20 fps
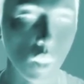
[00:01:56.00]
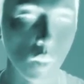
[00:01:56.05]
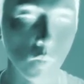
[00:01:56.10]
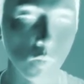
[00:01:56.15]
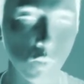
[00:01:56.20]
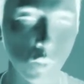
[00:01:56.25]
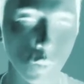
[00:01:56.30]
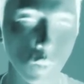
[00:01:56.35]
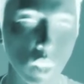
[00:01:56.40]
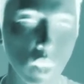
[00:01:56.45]

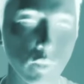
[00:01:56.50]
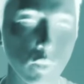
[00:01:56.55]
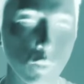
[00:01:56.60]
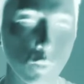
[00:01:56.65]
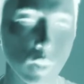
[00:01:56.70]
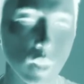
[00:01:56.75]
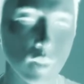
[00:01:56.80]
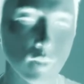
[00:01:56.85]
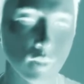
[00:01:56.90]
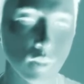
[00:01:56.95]
for whatever
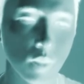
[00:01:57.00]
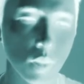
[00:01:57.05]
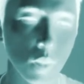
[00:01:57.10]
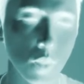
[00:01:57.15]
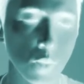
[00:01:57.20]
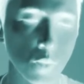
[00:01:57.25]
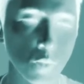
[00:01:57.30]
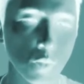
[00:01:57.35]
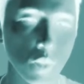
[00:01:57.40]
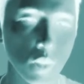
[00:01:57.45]
reason,
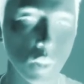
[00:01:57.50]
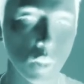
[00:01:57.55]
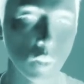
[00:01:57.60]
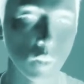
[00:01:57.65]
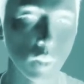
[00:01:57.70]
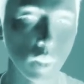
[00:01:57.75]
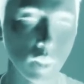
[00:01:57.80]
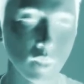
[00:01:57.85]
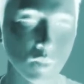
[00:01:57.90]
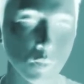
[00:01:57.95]
through their
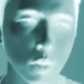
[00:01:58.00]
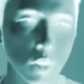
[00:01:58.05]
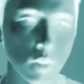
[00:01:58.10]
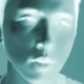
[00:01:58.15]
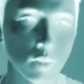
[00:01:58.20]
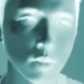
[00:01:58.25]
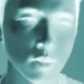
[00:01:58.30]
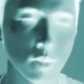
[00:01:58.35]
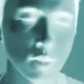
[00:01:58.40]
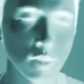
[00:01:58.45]

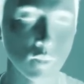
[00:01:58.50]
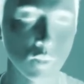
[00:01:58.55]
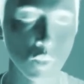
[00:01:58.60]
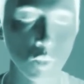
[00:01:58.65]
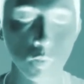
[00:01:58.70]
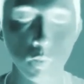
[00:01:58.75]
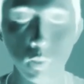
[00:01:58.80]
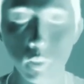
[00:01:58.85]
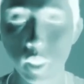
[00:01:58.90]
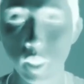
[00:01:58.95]
experiences, their
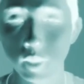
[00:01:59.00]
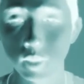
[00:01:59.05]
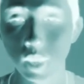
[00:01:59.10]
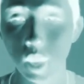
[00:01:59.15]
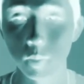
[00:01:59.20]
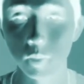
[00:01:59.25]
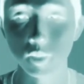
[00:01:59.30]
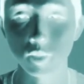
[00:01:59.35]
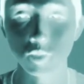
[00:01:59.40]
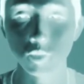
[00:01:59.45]
brain
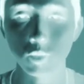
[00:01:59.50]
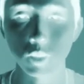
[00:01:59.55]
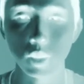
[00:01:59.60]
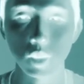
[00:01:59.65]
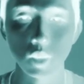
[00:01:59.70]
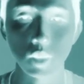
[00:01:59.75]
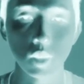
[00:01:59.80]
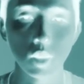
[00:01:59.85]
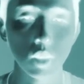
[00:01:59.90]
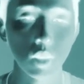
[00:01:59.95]

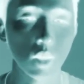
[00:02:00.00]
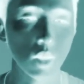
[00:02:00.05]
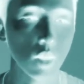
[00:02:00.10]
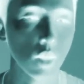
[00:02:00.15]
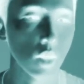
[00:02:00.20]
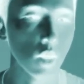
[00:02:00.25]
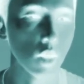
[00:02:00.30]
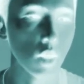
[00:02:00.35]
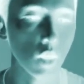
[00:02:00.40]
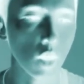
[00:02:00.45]
chemistry,
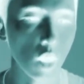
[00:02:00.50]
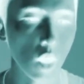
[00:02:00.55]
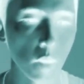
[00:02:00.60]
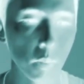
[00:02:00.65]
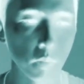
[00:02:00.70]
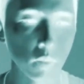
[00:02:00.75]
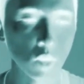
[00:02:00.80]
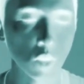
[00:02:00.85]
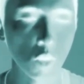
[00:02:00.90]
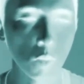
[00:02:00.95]

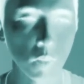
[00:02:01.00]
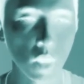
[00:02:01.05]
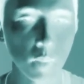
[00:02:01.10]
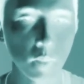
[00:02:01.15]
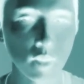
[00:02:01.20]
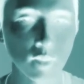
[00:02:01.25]
maybe